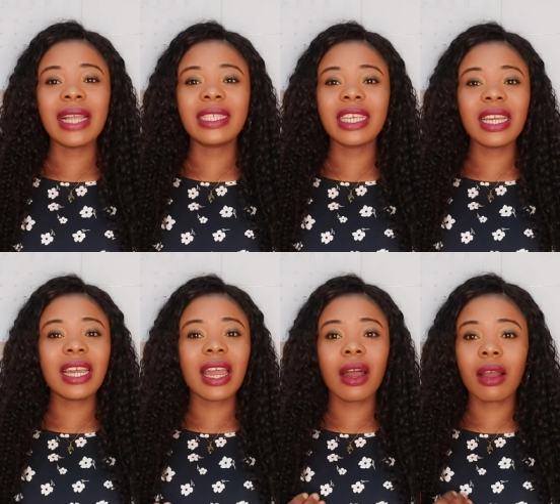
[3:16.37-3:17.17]
I
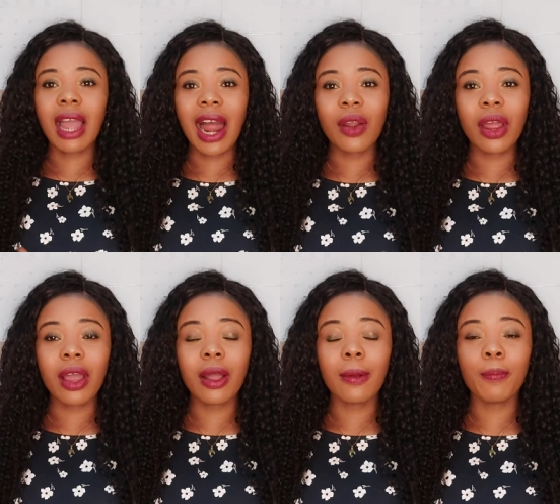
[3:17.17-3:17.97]
think
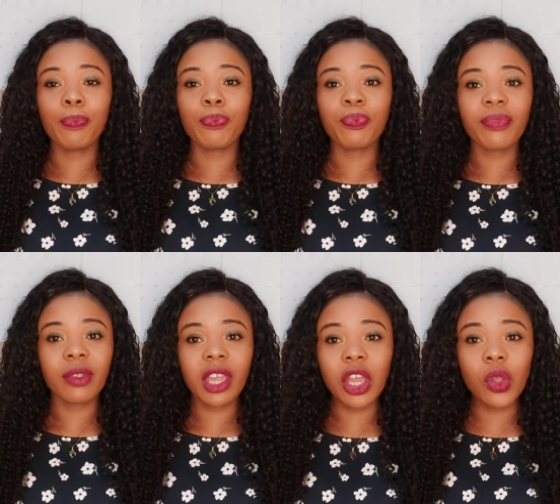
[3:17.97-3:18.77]
QE
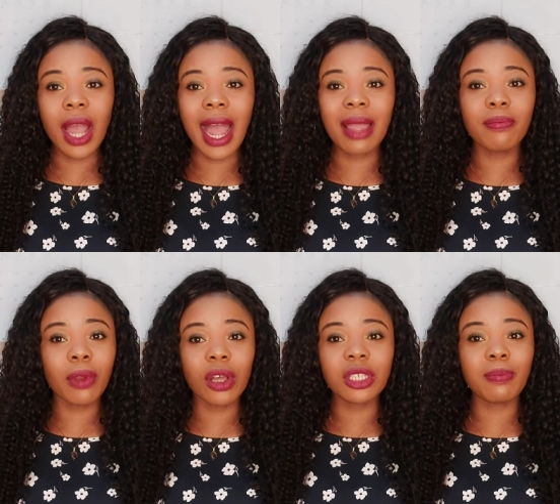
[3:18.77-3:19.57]
High
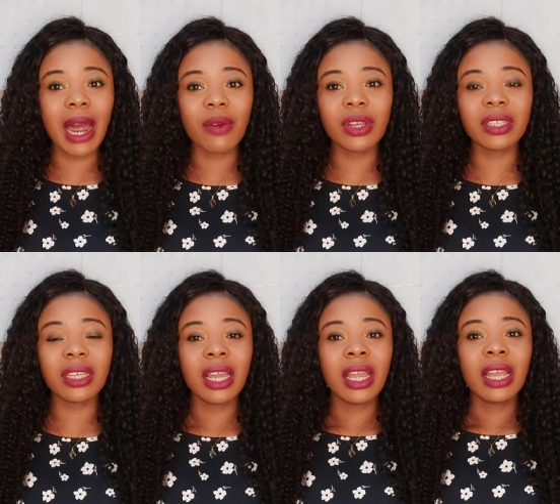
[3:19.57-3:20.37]
Plus
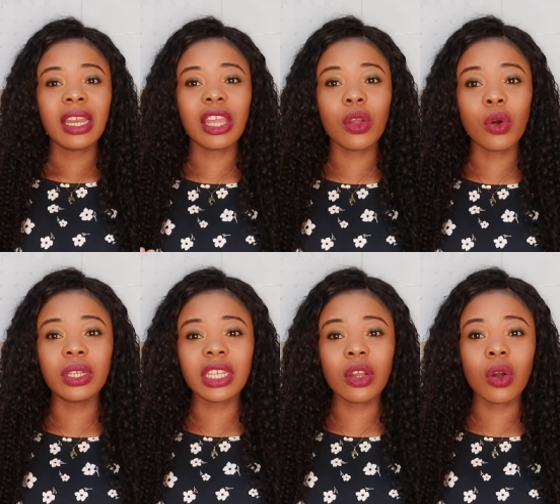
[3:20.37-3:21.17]
Paris, the
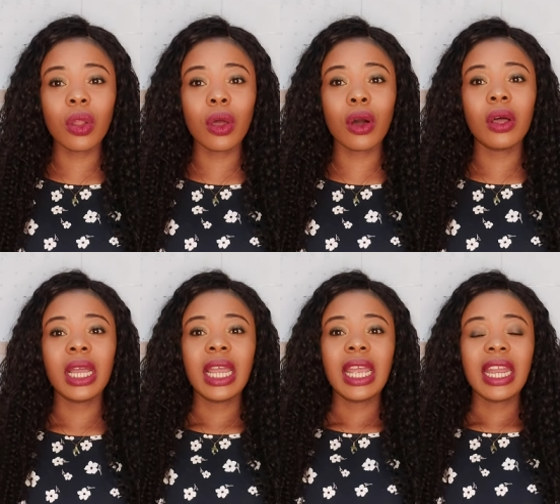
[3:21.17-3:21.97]
golden
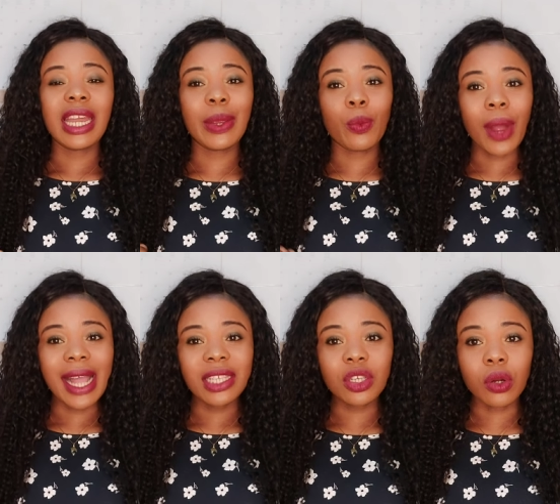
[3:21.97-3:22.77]
color, the
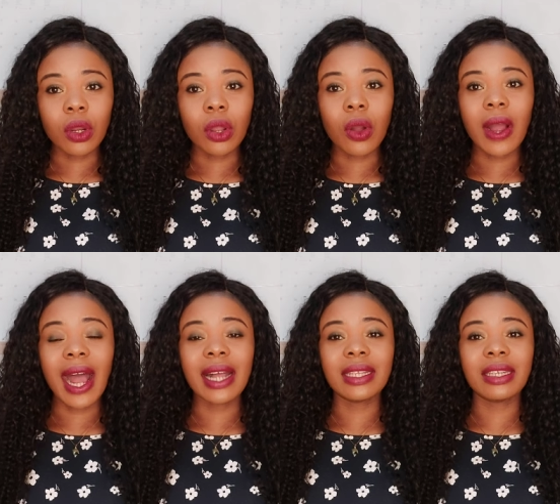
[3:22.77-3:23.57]
white color
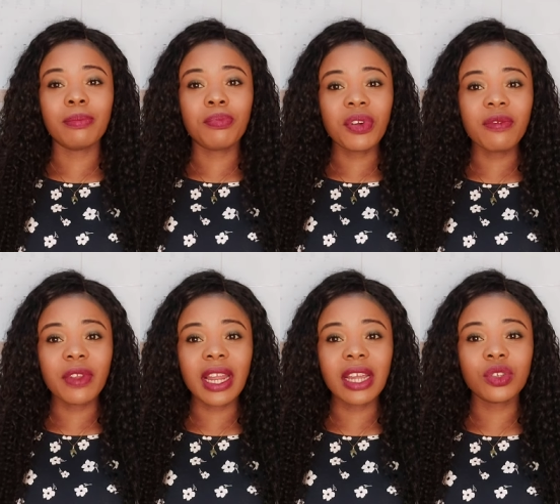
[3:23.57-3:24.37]
and the
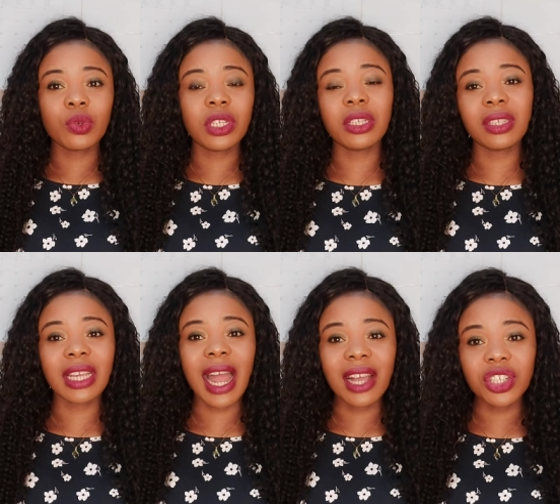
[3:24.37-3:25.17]
privilege, which is
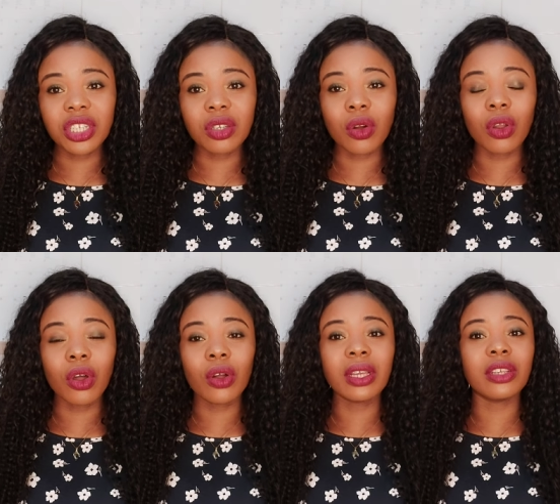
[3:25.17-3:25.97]
the ashes
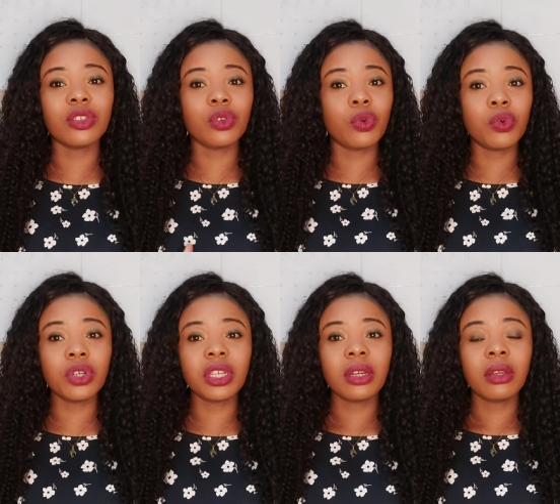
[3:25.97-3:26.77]
color, is
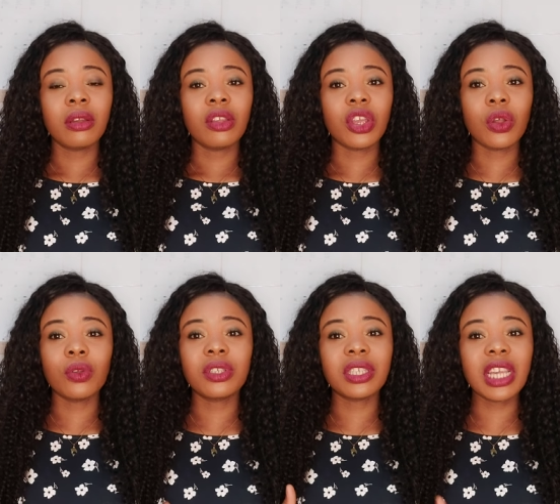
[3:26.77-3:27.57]
good. You
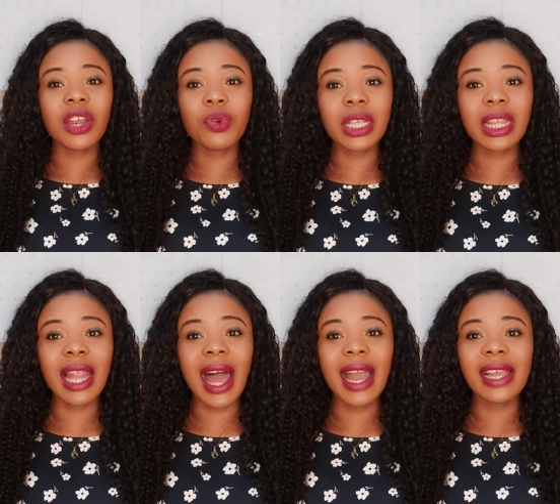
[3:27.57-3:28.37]
know, Secret
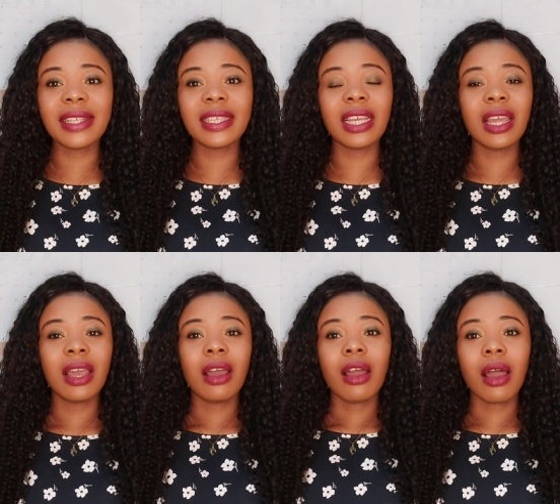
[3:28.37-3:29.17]
Light,
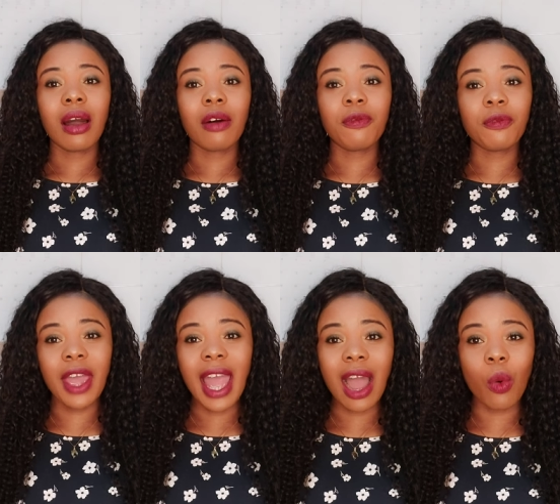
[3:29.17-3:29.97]

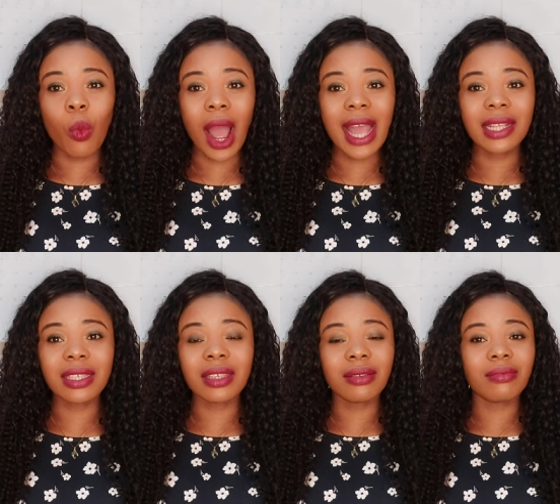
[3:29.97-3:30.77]
Fair and
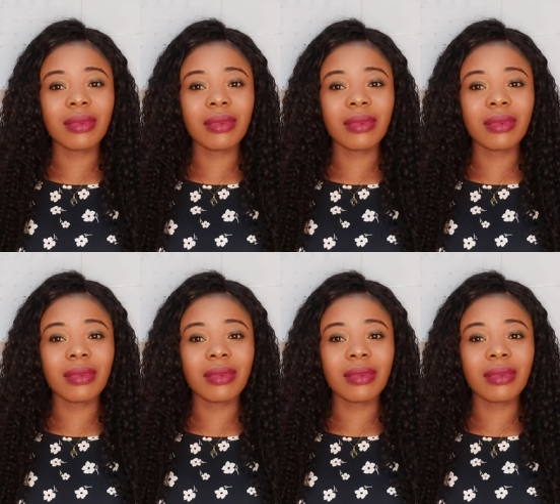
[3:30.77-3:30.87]
White,